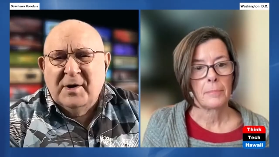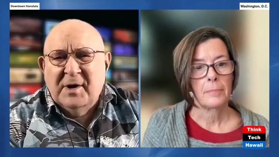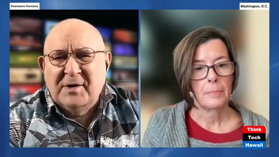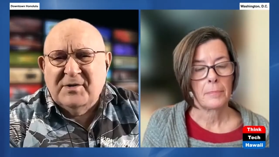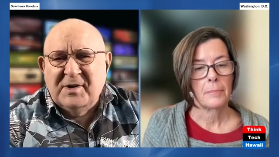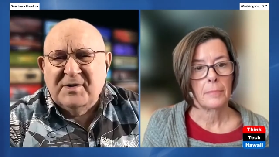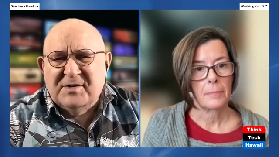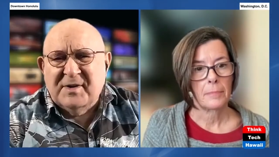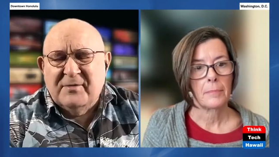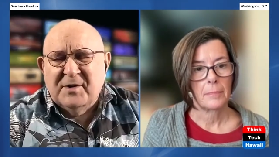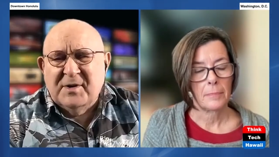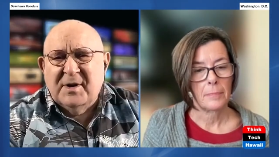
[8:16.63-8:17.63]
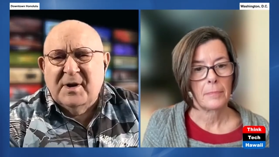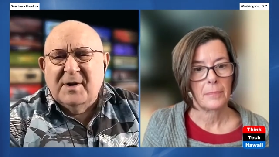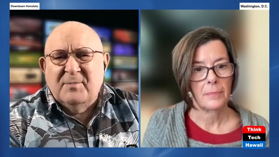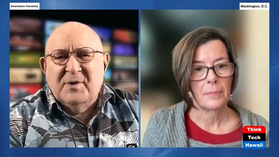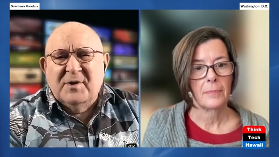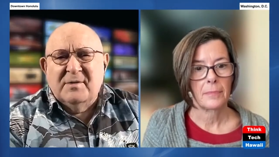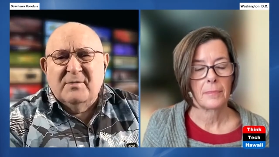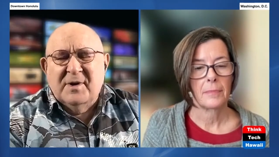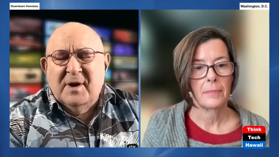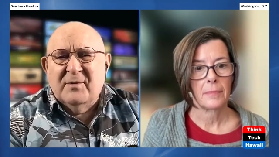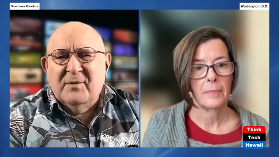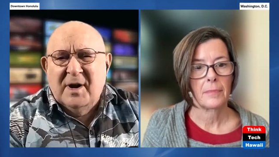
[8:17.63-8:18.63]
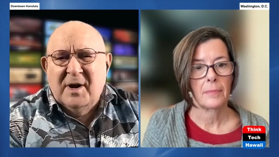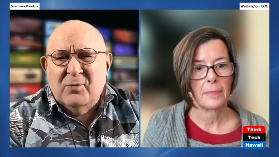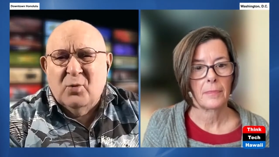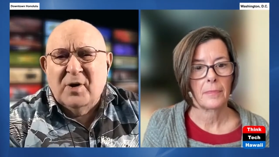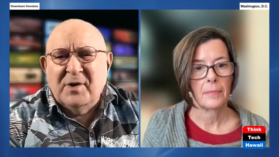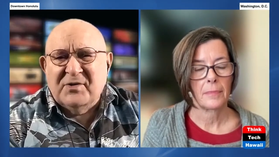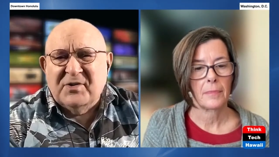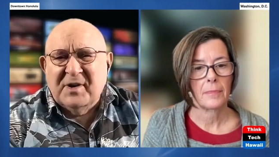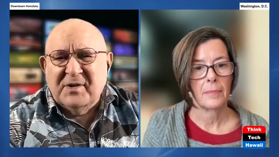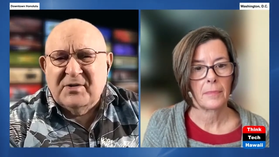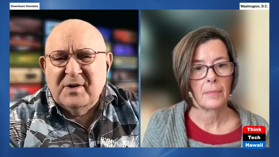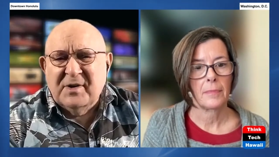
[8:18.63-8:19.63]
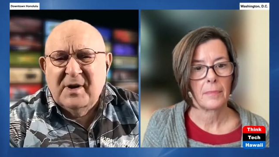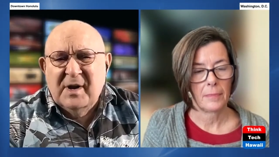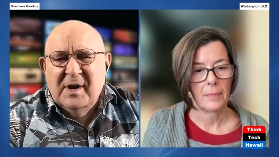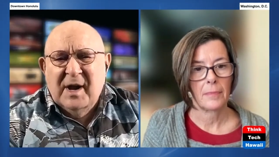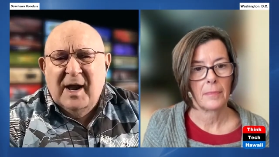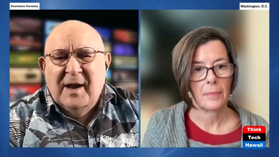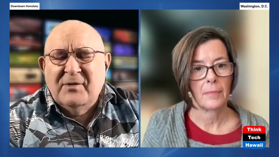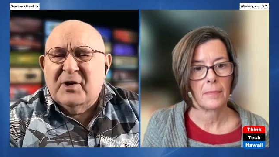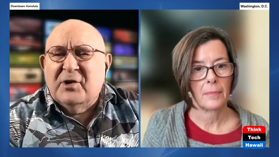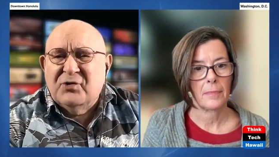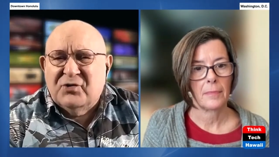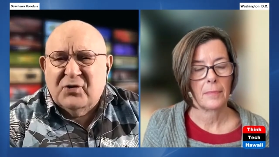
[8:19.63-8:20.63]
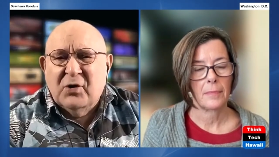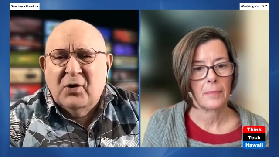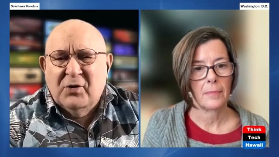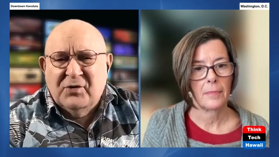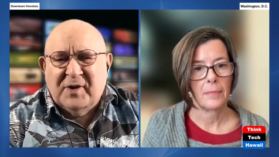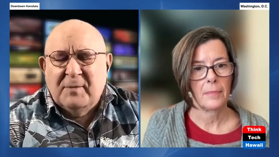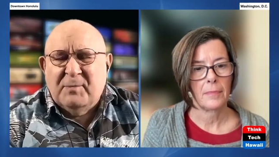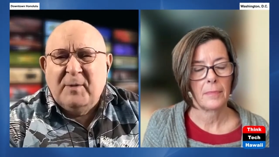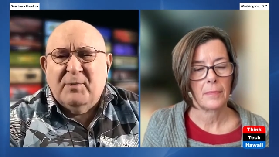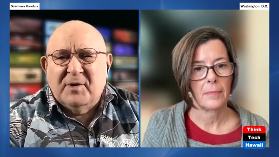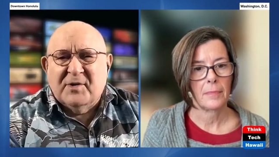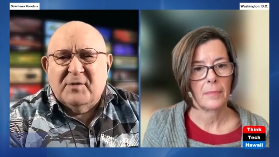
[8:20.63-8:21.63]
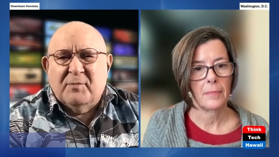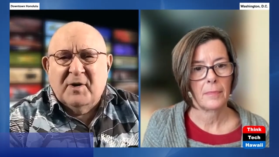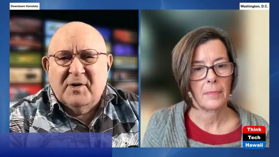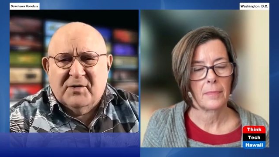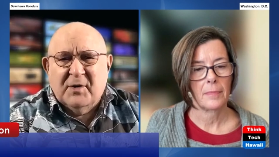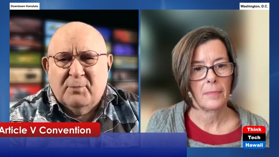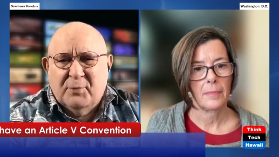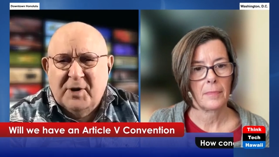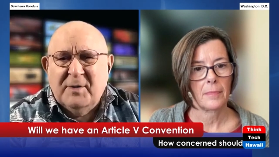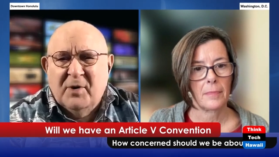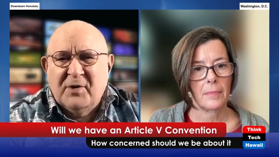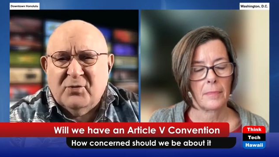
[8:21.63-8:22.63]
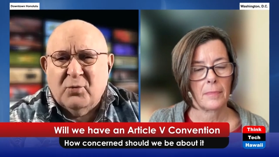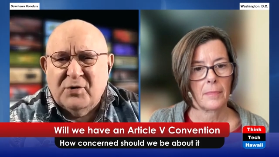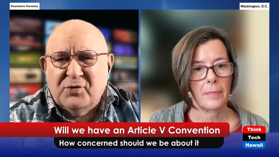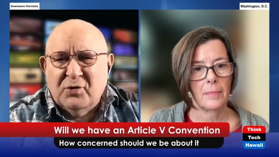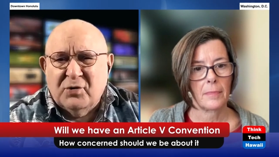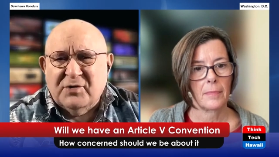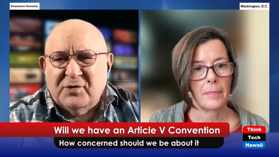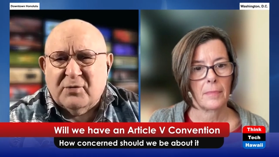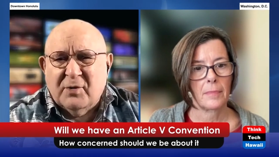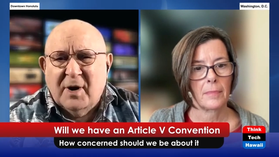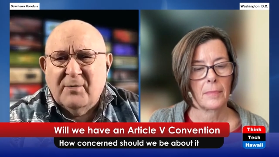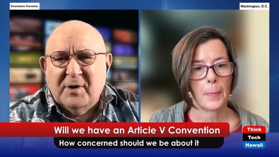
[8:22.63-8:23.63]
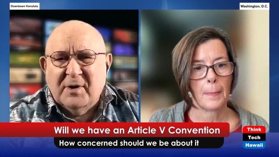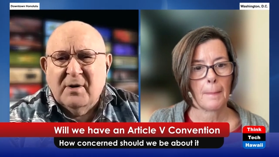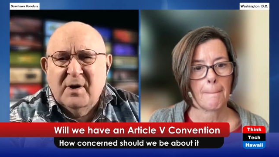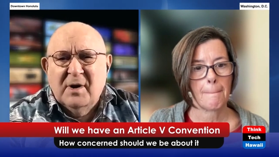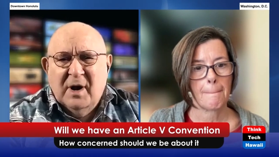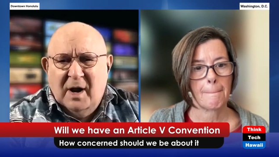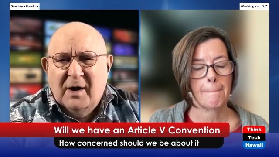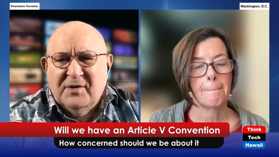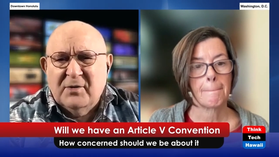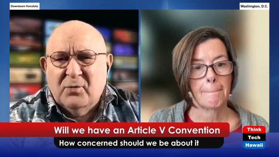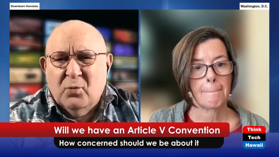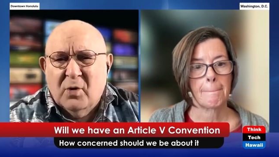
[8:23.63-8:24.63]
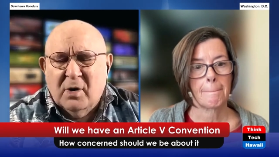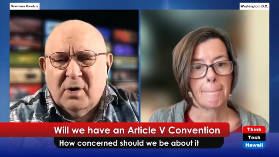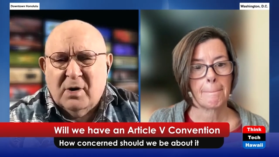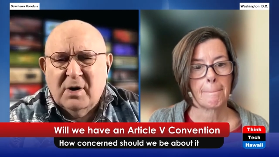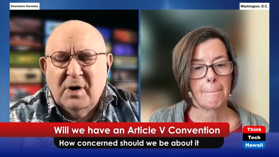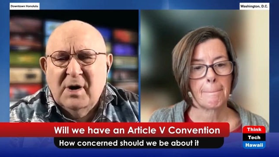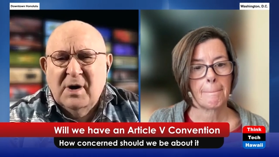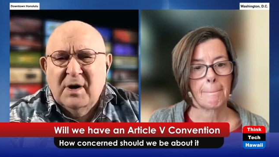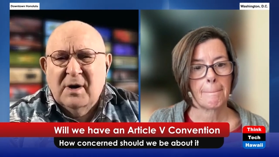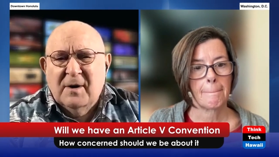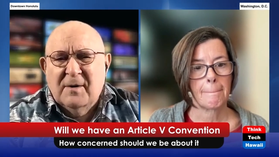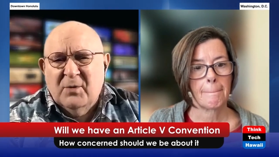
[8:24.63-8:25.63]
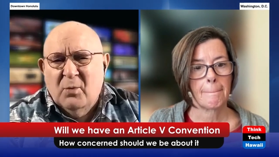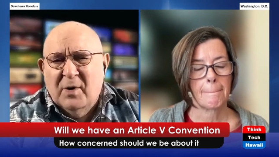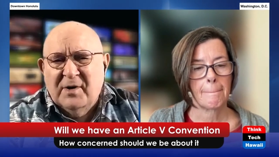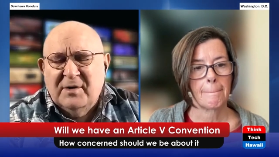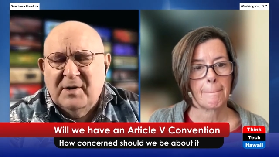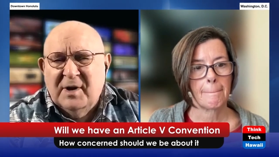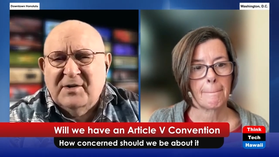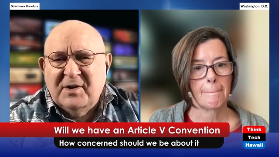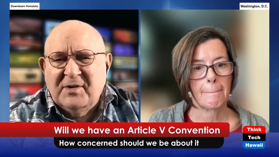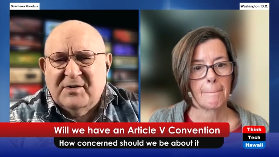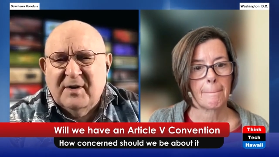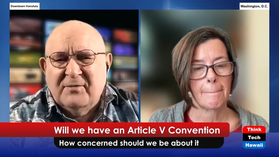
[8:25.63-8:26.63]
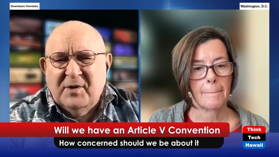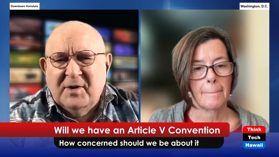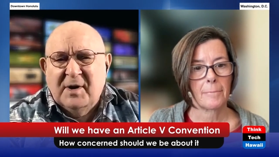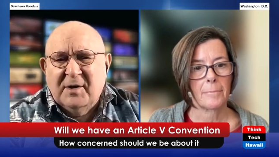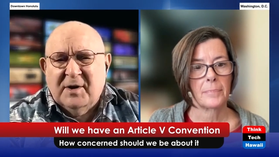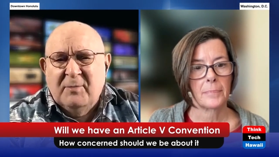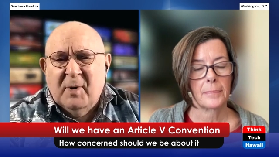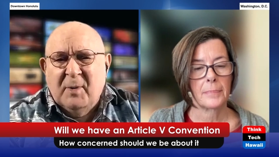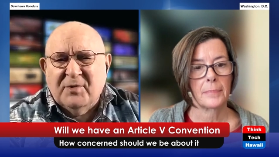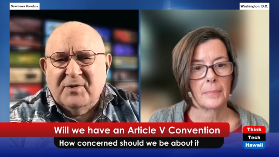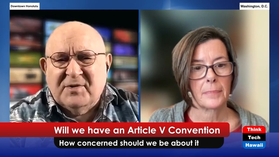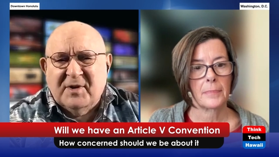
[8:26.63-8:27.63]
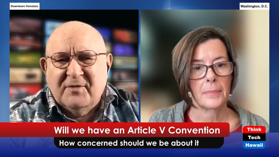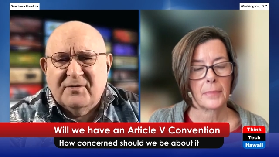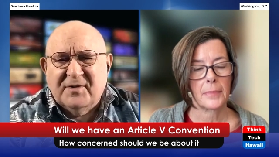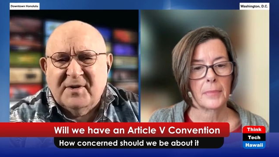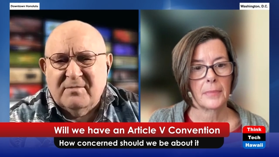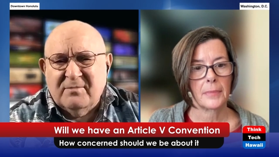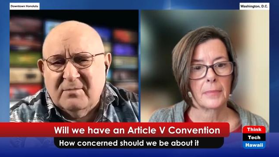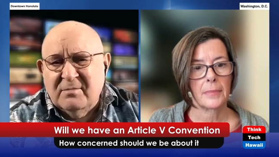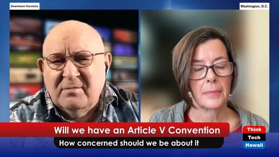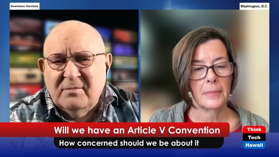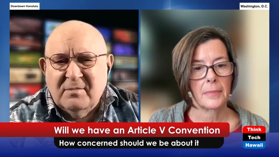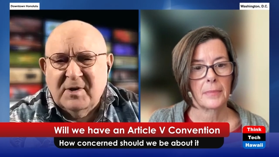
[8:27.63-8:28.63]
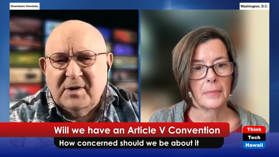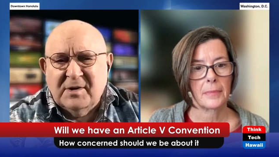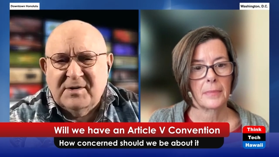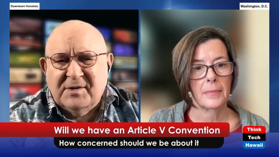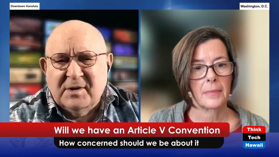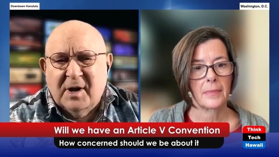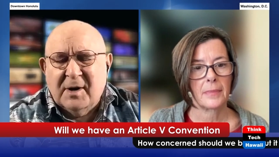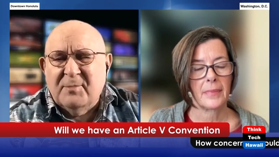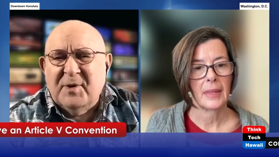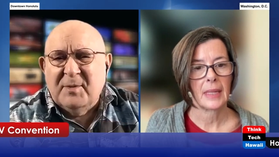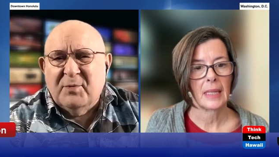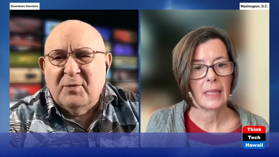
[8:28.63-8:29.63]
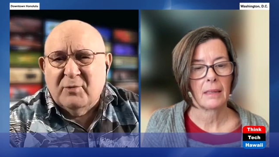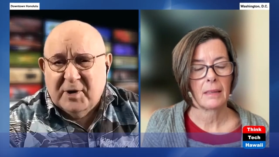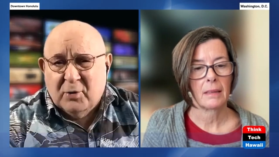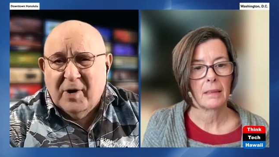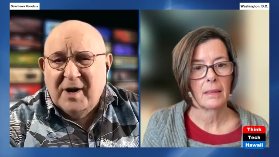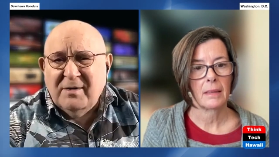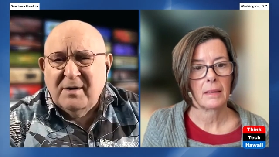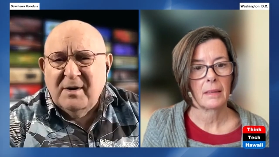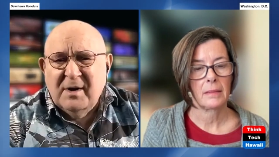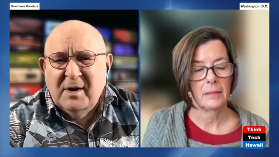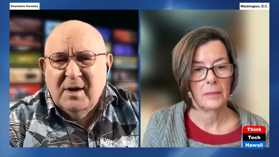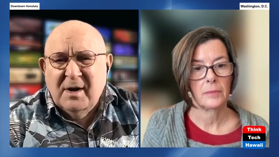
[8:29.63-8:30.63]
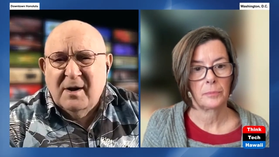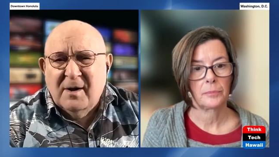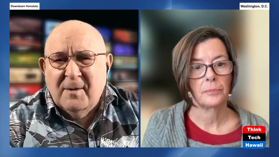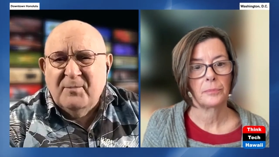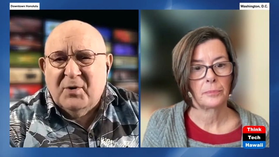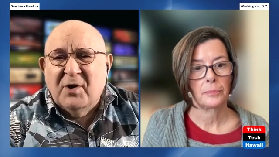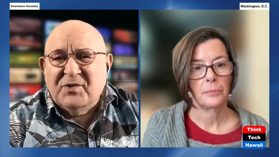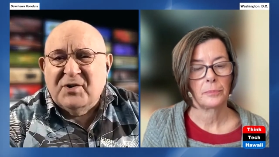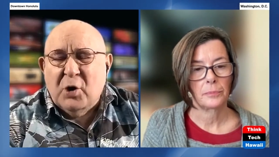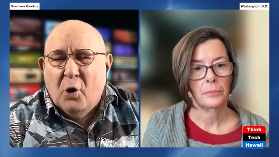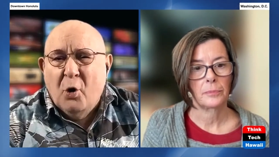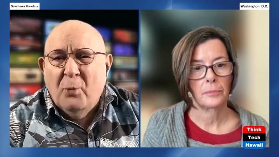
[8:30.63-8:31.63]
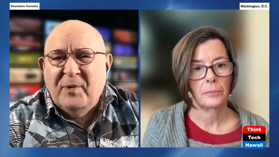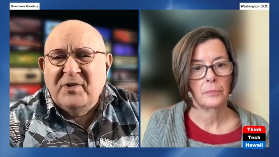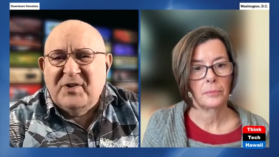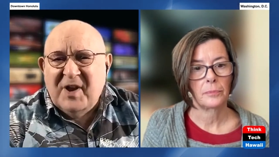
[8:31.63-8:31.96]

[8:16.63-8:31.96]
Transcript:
Speaker 1: in 1978, but we haven't had one since. And the concerns that people express are pretty much what you're describing. How does it work? Uh, the one in 1978 came up with stuff that hmm, at least a lot of people regret because um, it opens